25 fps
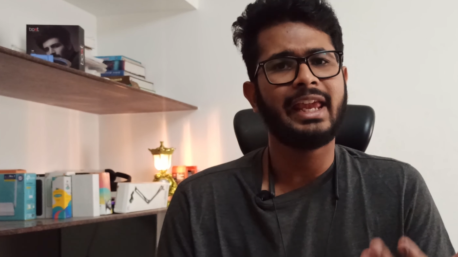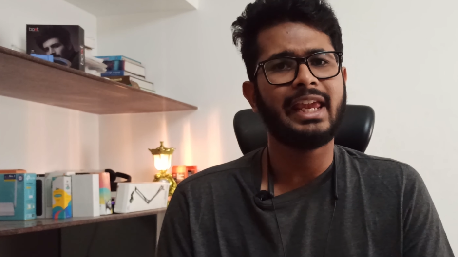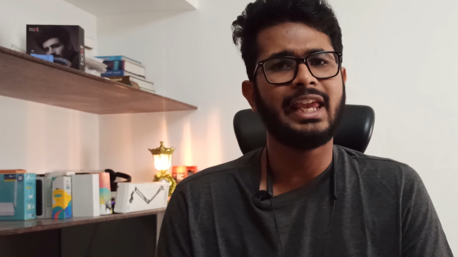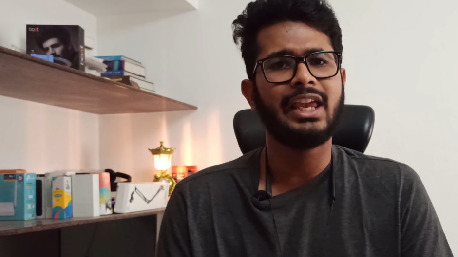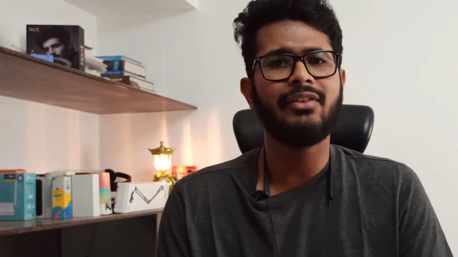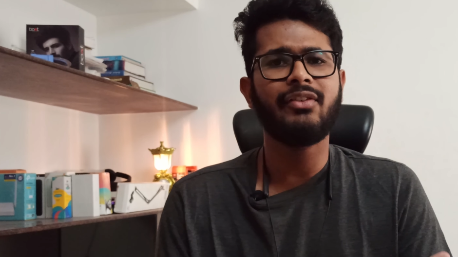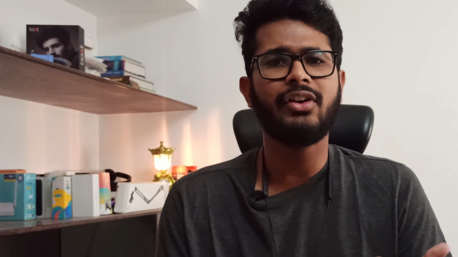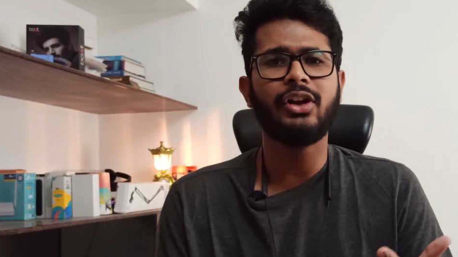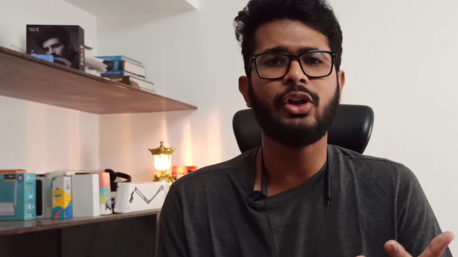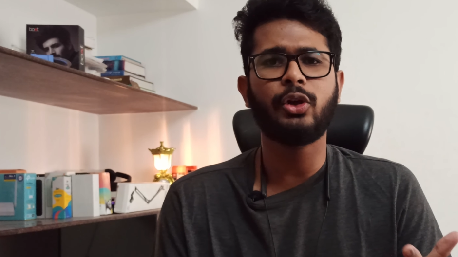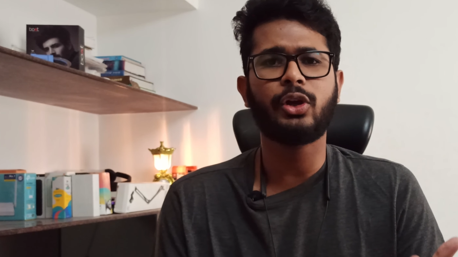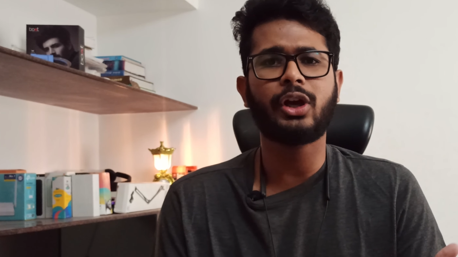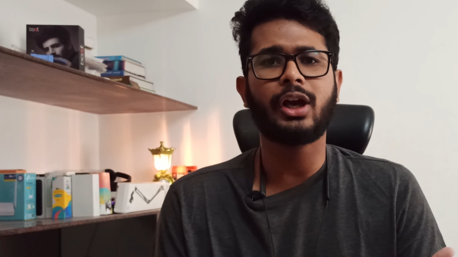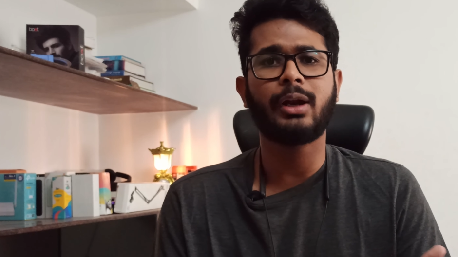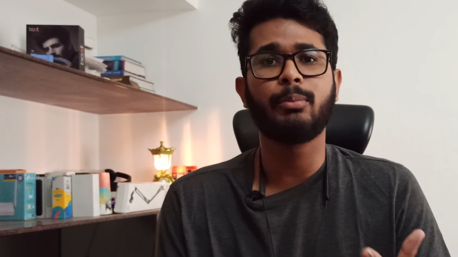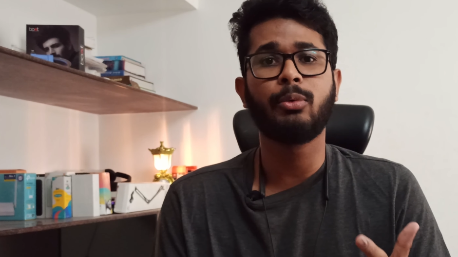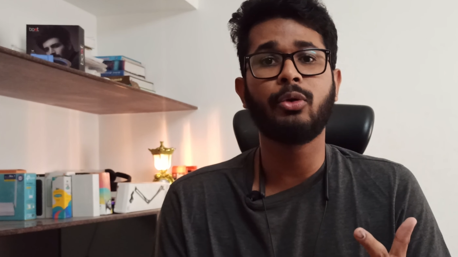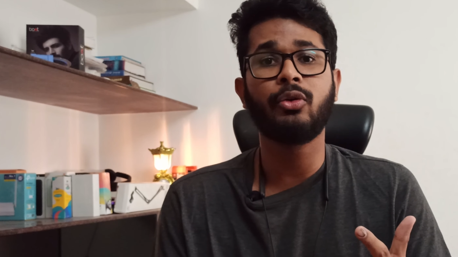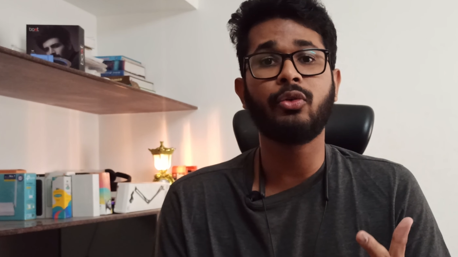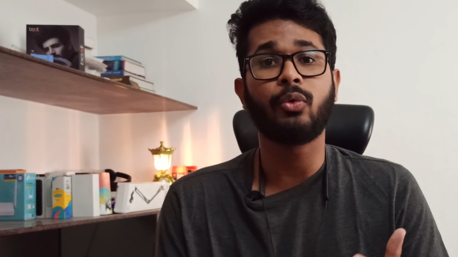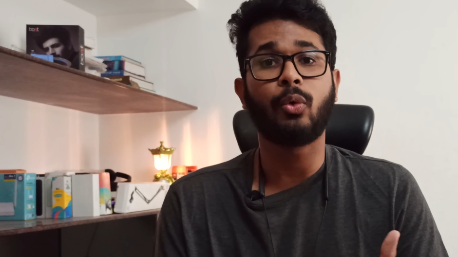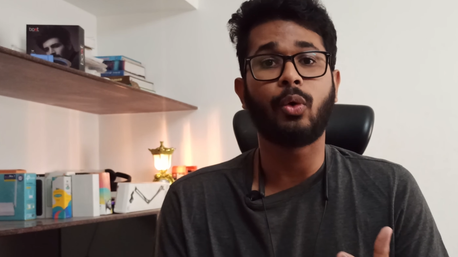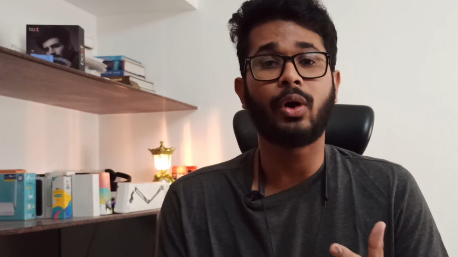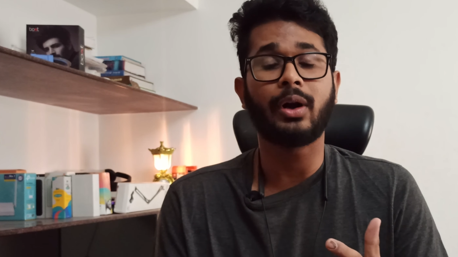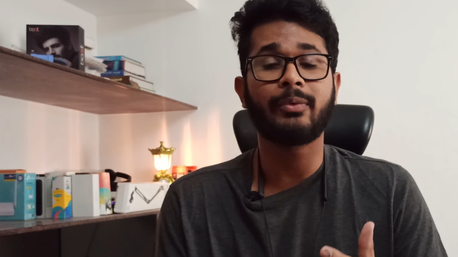Even you can
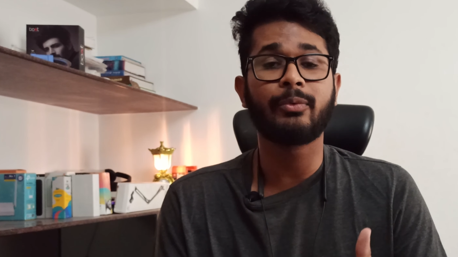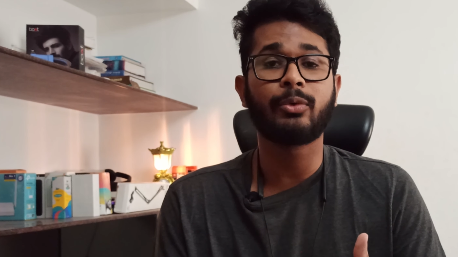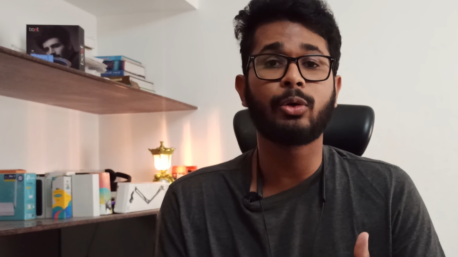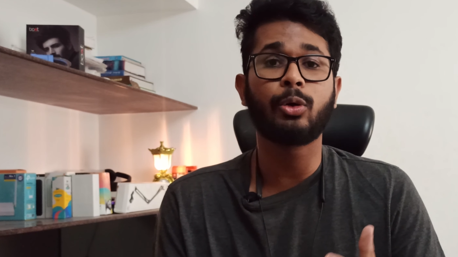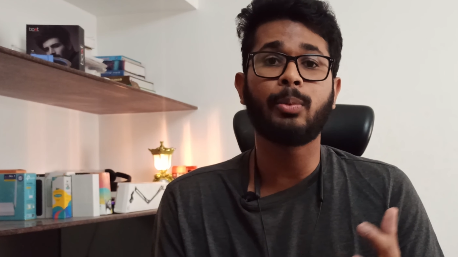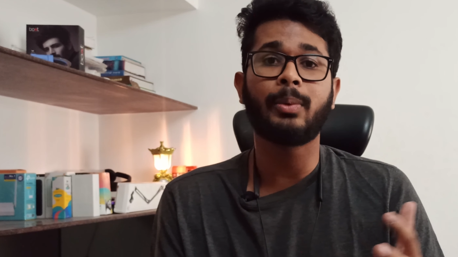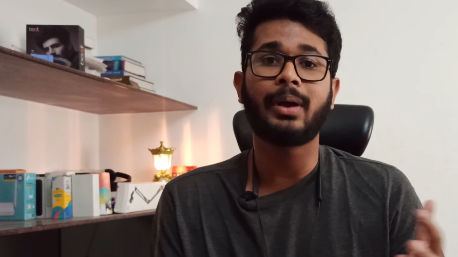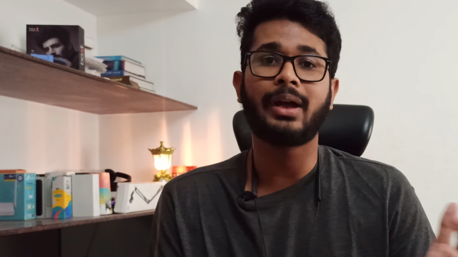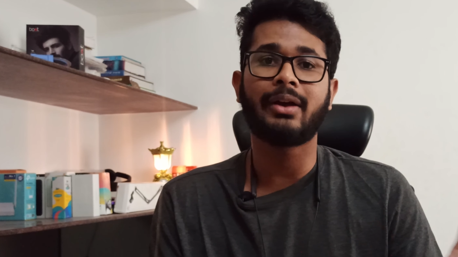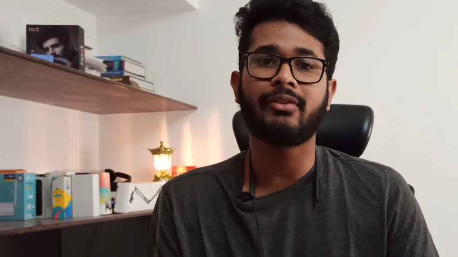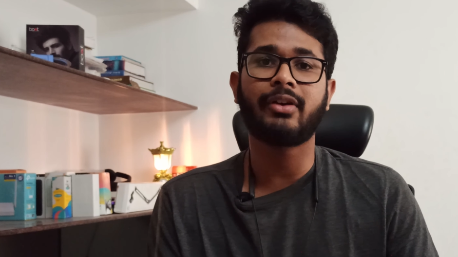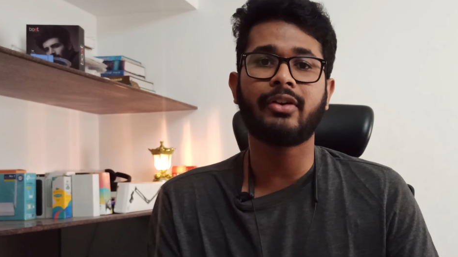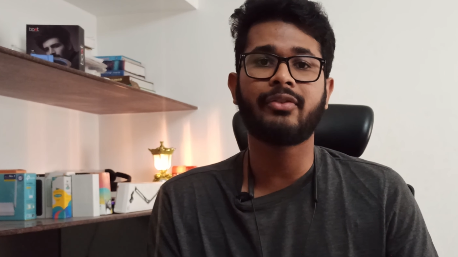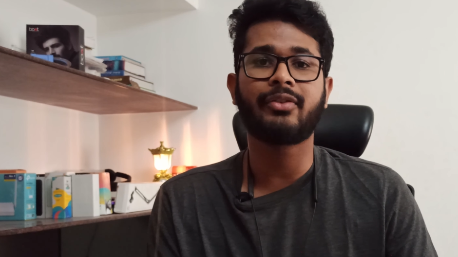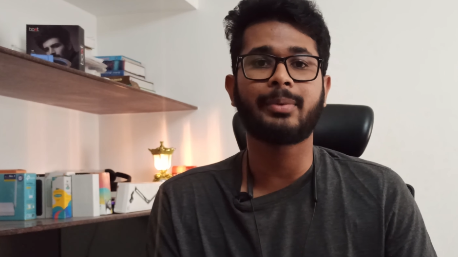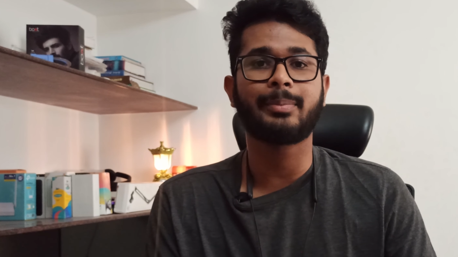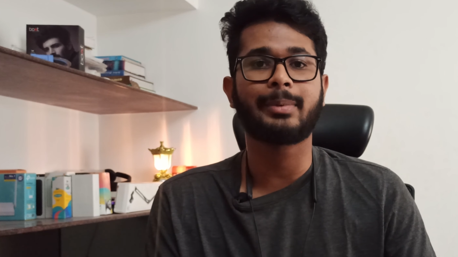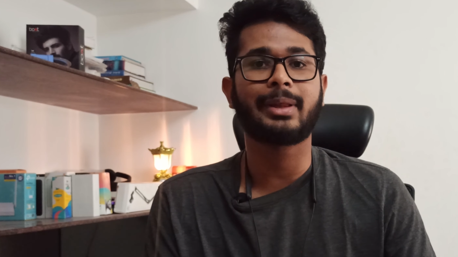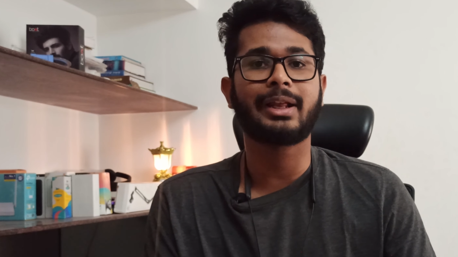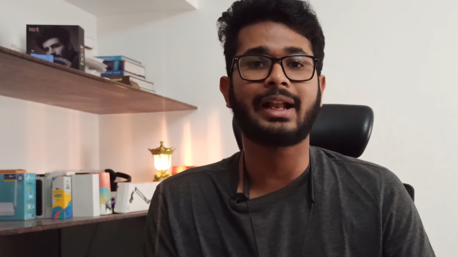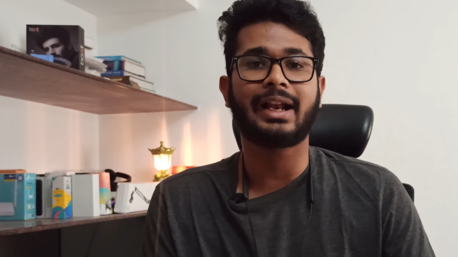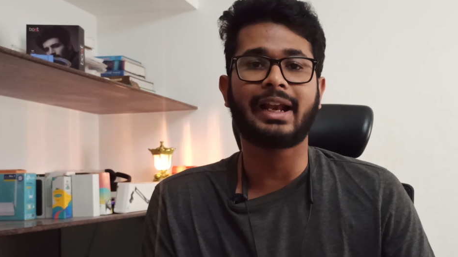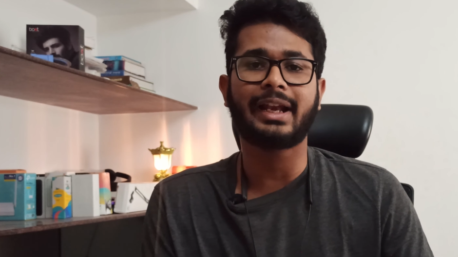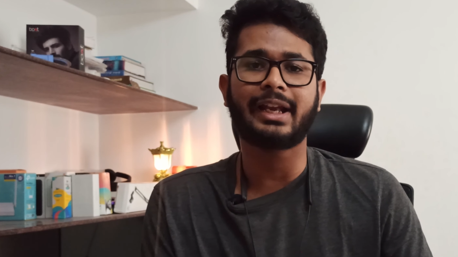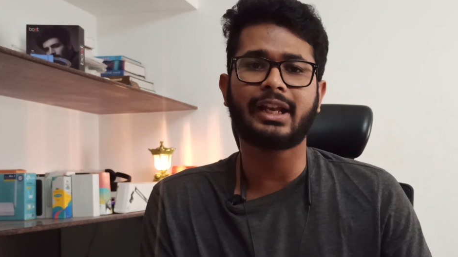move one room away from
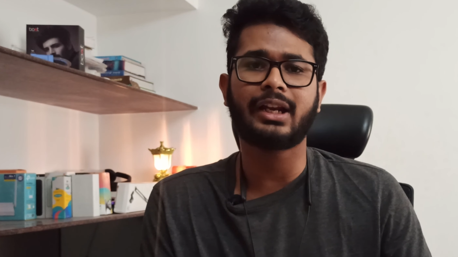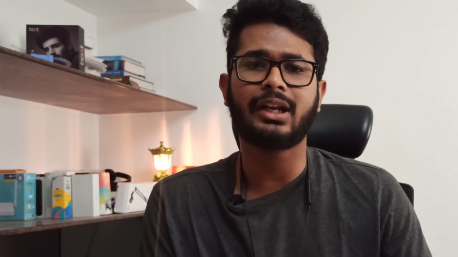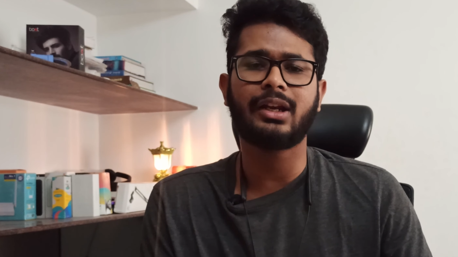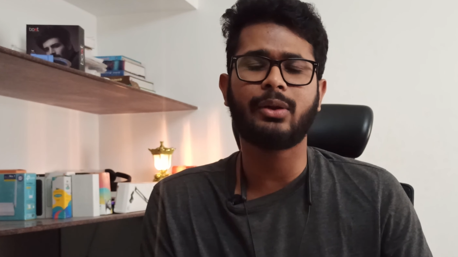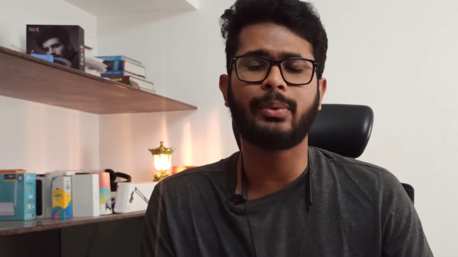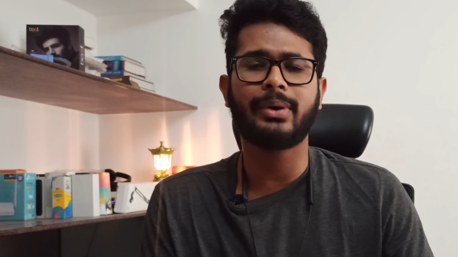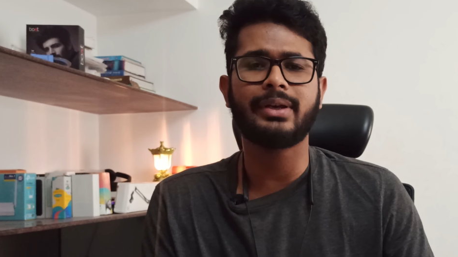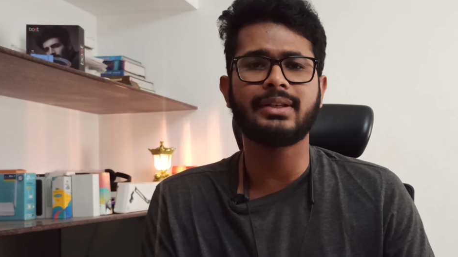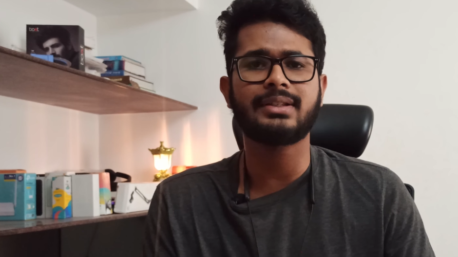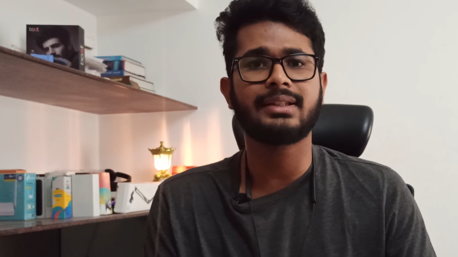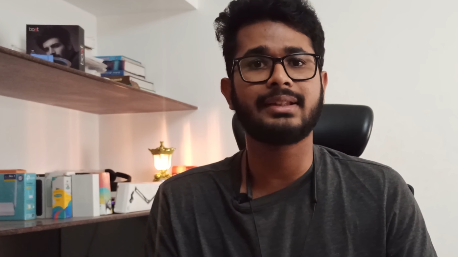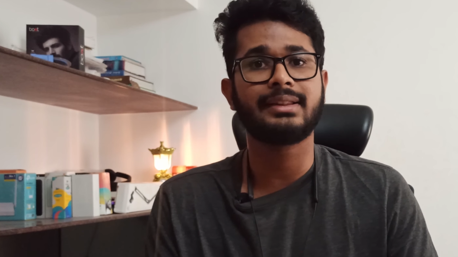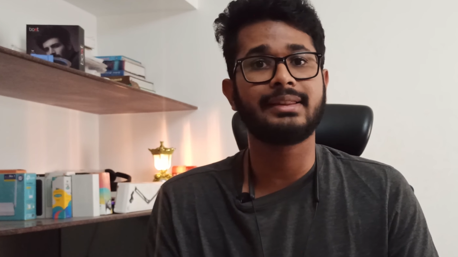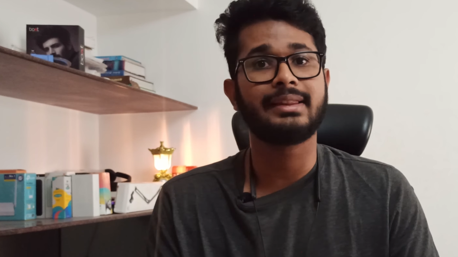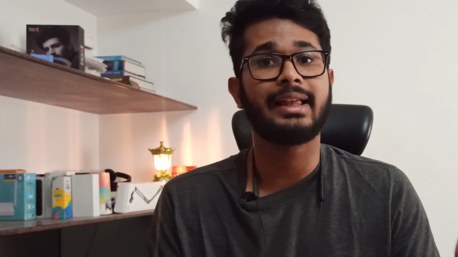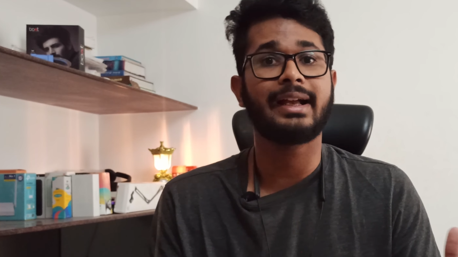the connected device,